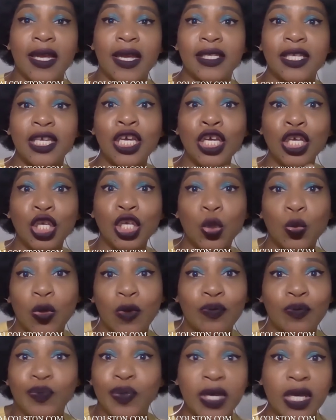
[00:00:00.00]
and as
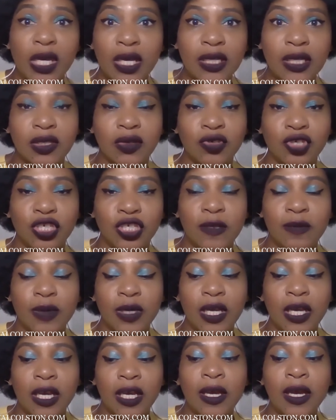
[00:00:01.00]
human beings on
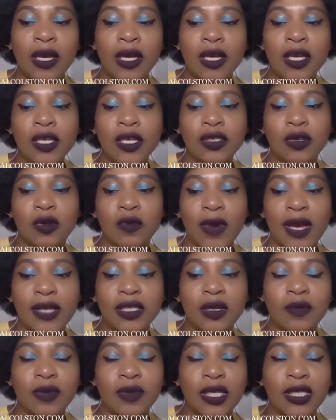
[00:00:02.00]
GP. So
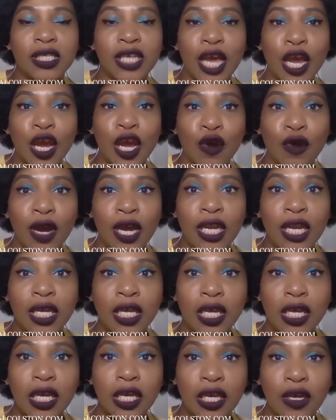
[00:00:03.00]
rest in peace to
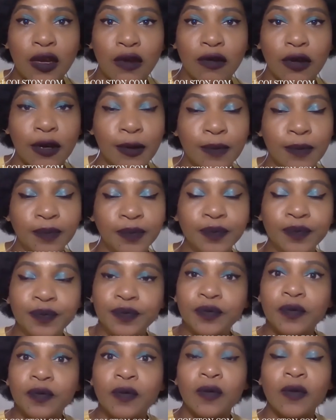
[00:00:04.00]
Aaron Ingram.
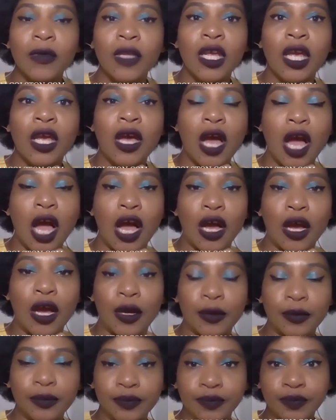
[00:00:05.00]

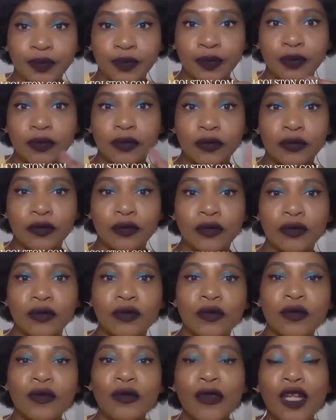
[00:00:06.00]

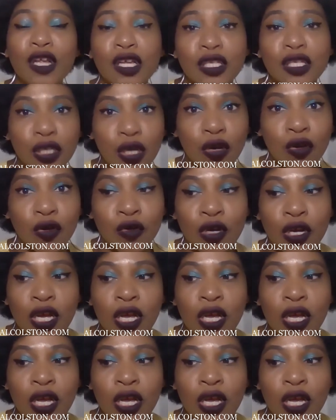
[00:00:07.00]
So